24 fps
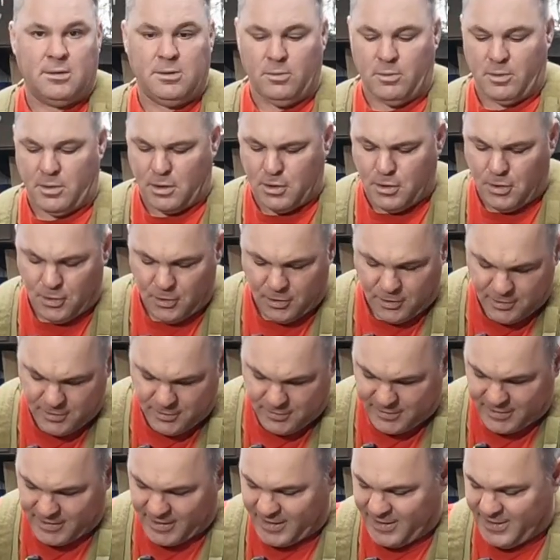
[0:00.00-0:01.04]
you want to call it,
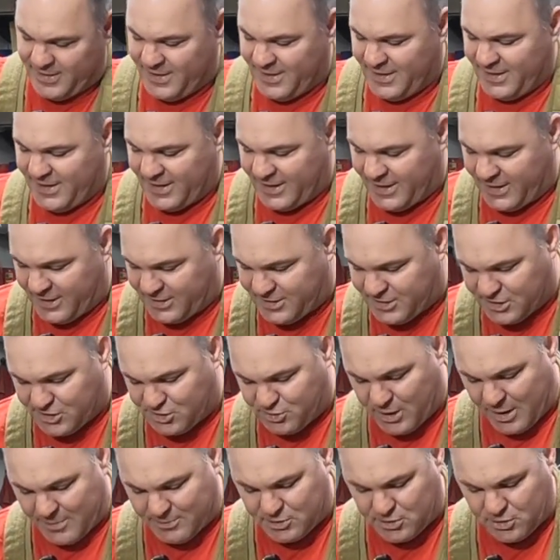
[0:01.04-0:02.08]
okay? And it just
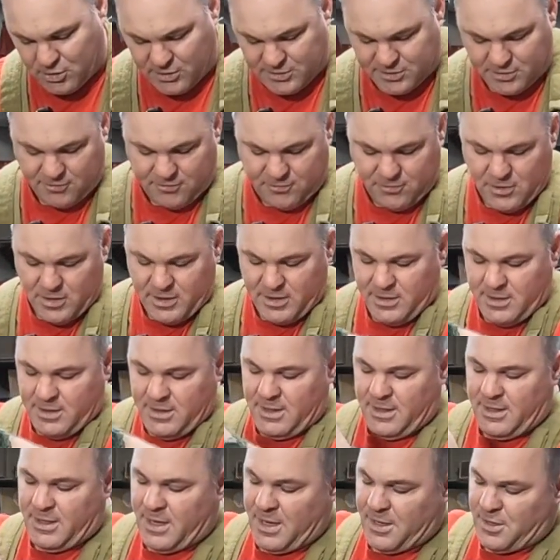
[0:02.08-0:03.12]
straps across the front,
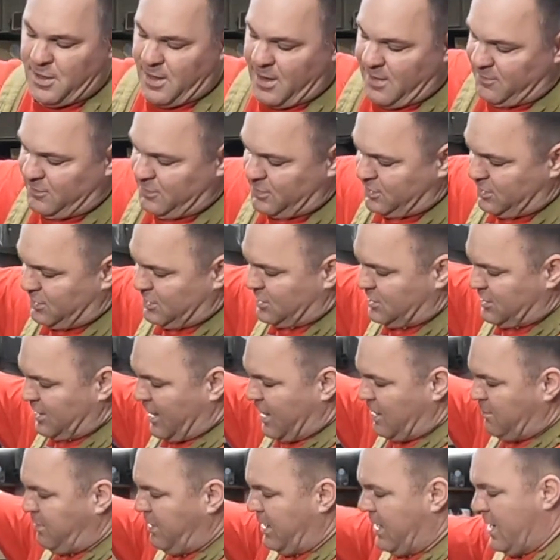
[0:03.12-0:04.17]
and you have the
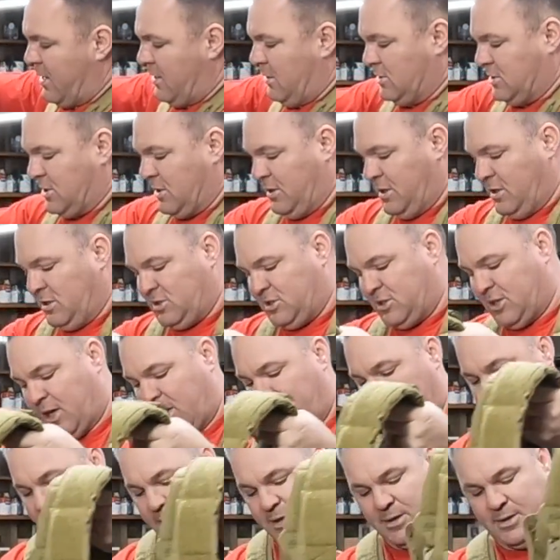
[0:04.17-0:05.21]
side panels on each
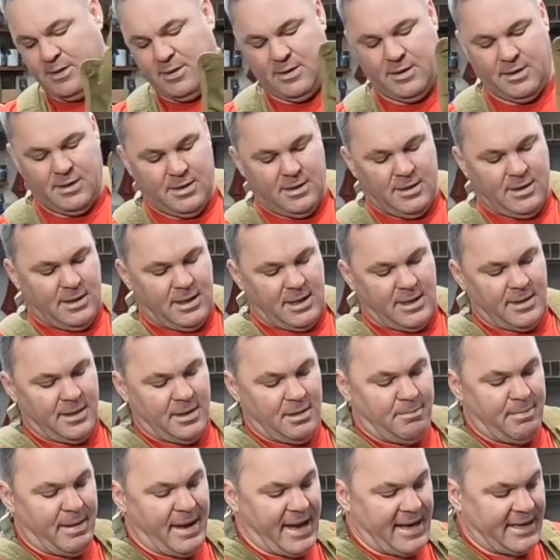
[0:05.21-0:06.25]
side, and then the
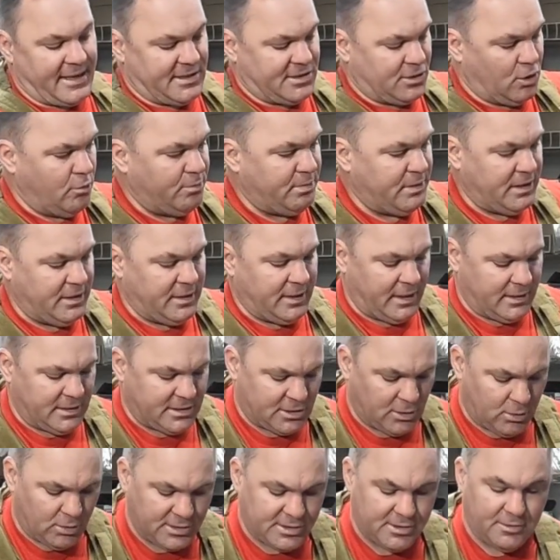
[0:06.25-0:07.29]
back is open, and
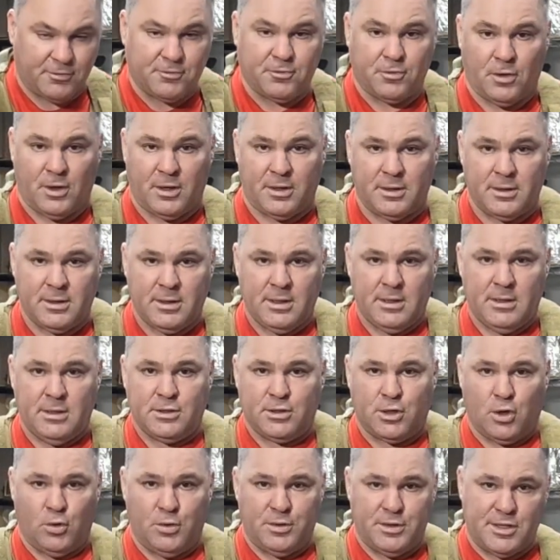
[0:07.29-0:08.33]
so is the front.
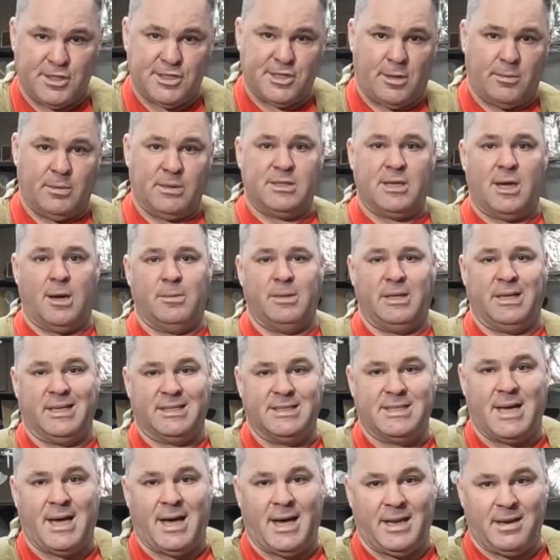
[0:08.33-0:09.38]
So in the summertime when it gets
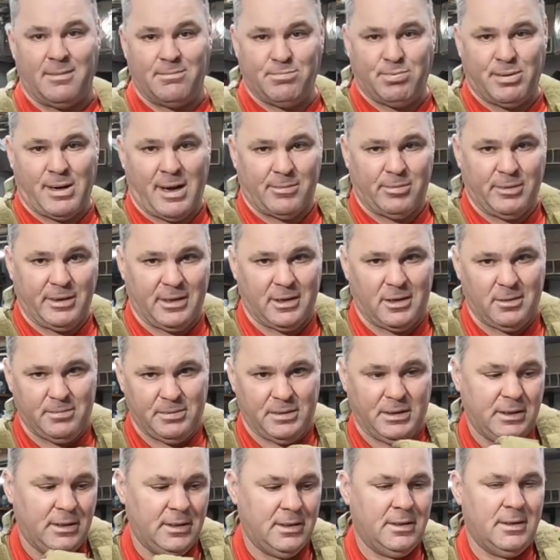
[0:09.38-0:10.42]
hot, I'm probably going to
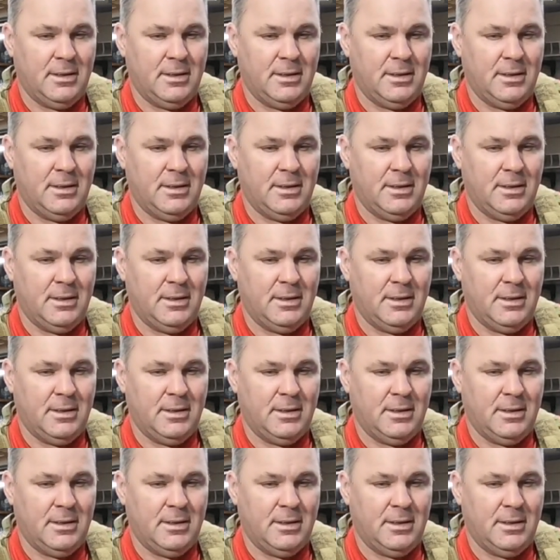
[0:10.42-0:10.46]
be